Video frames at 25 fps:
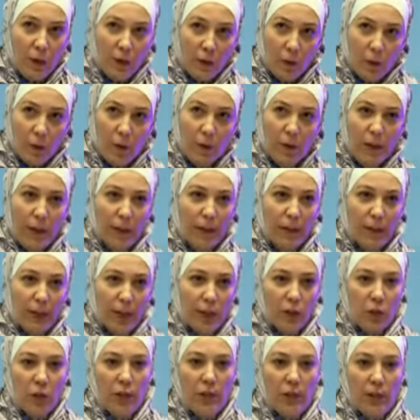
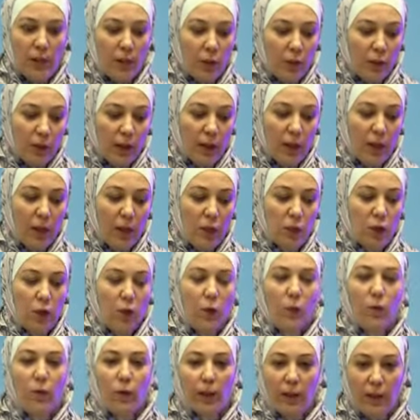orientations or direction
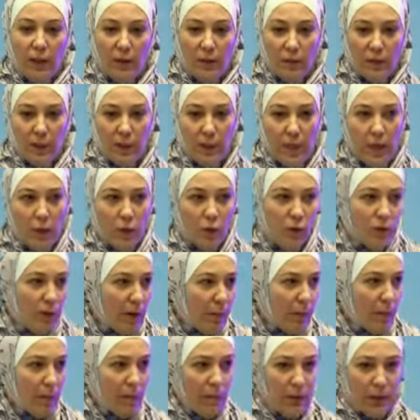of what-if scenarios
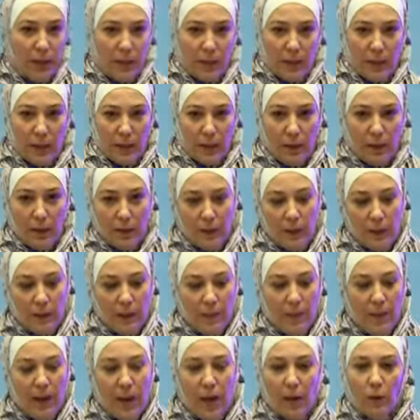from, let's say, the
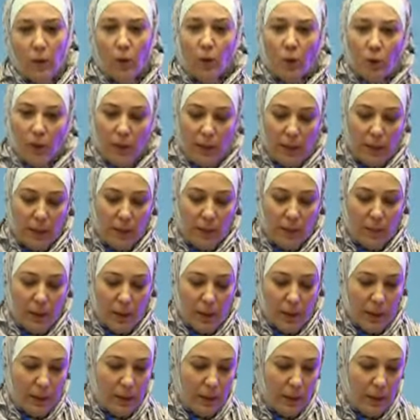demand or the
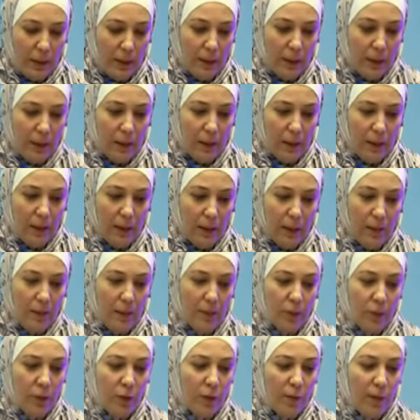supply
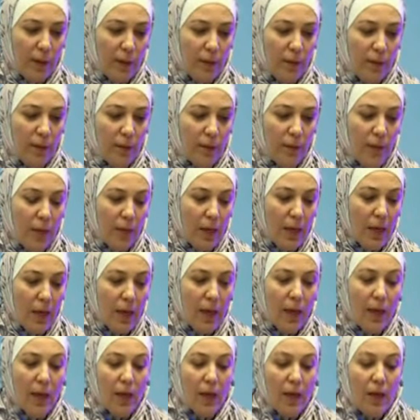perspective.
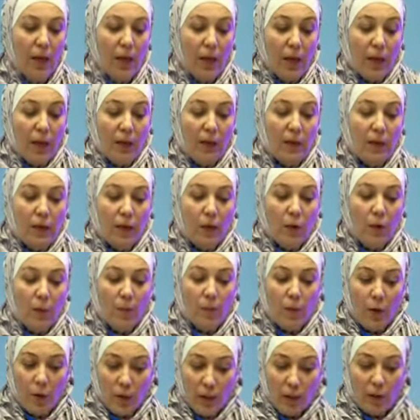The
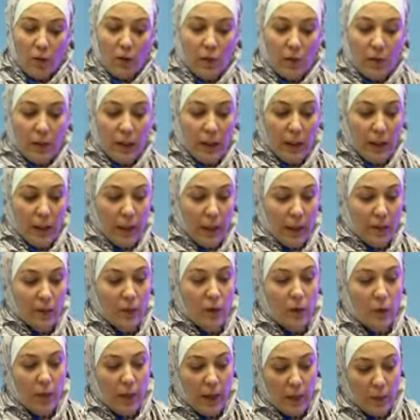components of the
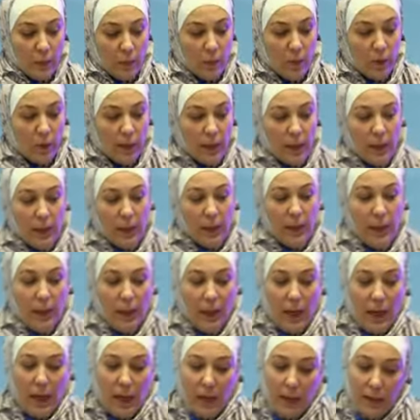countrywide model
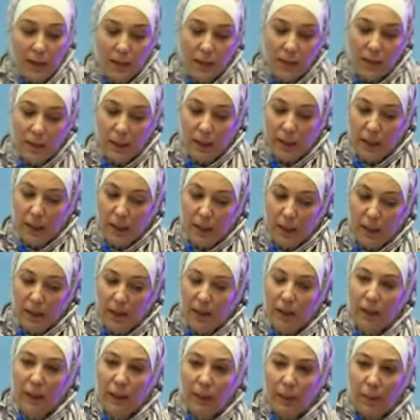has
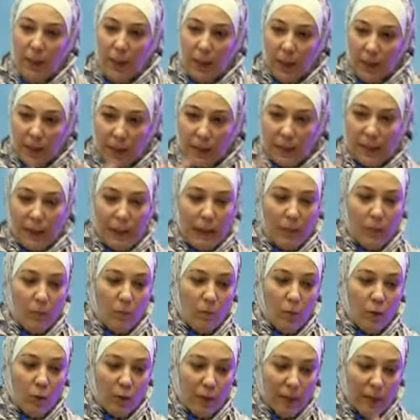the main
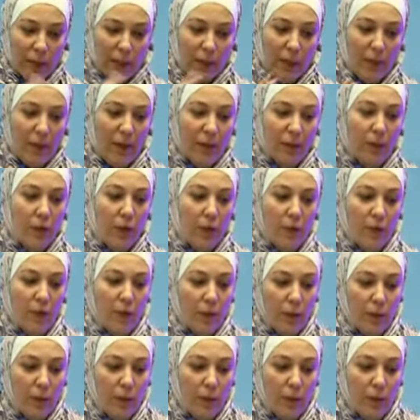scheme or the schematic of the